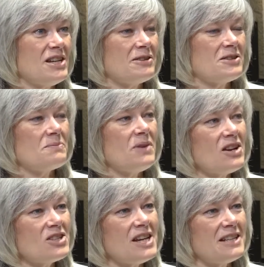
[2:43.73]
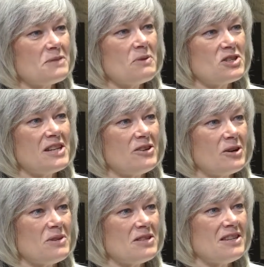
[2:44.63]
because blockchain, especially at
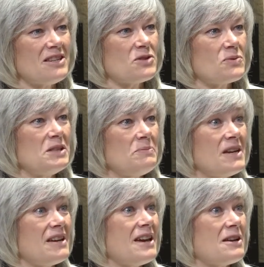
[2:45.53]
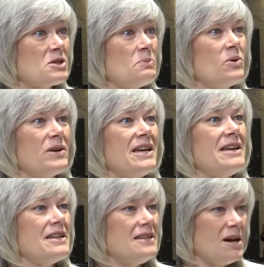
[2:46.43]
RBC, is really being explored in
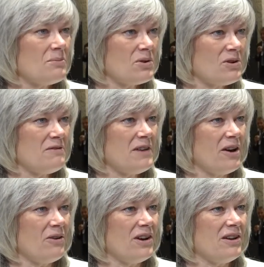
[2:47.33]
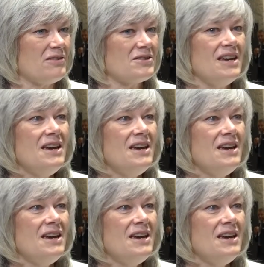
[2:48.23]
a number of areas.